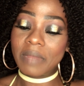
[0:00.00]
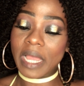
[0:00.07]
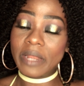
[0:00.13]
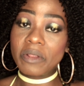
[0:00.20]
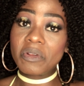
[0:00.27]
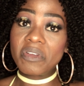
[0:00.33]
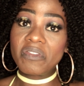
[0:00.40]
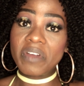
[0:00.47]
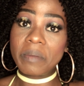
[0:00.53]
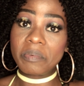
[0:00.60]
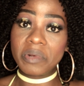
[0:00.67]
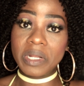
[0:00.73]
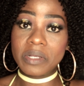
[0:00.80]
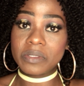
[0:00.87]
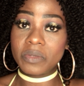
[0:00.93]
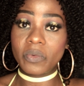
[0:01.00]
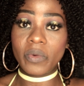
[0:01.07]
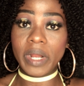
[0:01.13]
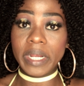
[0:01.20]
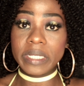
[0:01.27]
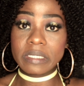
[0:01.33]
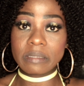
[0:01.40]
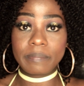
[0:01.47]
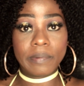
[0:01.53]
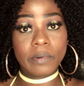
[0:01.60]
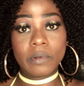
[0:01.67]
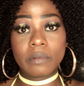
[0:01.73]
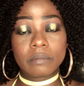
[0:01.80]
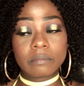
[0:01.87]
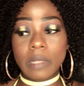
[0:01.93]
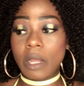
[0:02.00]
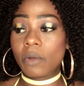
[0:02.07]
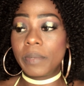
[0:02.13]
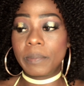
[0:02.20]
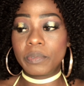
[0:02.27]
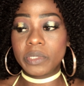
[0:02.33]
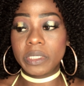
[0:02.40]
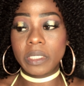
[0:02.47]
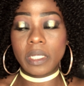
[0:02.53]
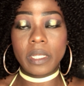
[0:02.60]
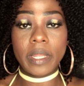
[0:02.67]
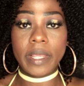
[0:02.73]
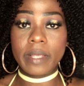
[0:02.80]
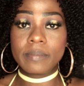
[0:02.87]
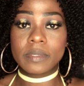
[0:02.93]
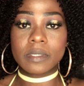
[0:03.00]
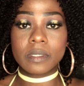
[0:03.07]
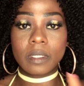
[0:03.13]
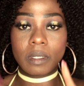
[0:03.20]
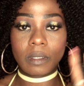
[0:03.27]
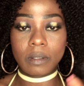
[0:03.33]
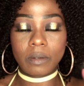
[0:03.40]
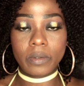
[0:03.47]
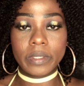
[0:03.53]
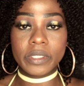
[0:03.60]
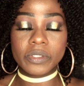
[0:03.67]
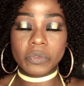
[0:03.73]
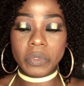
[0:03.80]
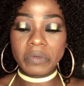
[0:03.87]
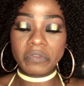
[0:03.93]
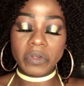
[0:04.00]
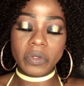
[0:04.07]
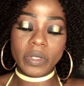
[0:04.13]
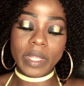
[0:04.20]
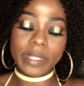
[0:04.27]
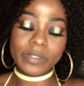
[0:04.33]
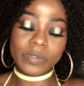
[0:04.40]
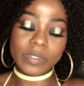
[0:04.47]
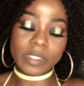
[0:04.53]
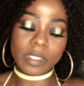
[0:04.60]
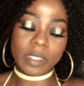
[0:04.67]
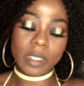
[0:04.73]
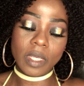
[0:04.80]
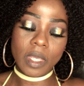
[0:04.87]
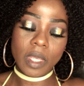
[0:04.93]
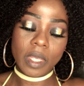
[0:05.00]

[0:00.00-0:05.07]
I don't know if I pronounce it right, but I'll be putting the names on the screen for you guys to see.